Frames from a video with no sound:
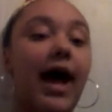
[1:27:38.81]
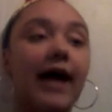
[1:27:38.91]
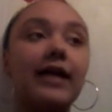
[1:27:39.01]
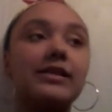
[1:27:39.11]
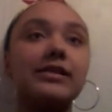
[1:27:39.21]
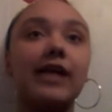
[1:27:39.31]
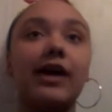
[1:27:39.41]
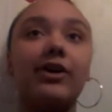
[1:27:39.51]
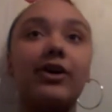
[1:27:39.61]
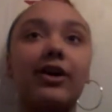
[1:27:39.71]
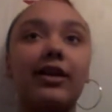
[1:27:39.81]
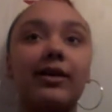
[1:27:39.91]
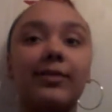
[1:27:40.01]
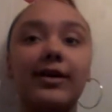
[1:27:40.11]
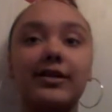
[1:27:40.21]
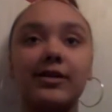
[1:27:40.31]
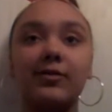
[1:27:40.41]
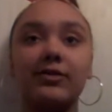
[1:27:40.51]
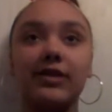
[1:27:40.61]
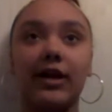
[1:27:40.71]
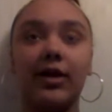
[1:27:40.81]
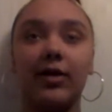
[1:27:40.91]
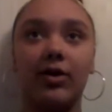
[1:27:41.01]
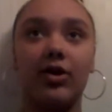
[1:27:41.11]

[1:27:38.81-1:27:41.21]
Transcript: I got scared earlier because I was like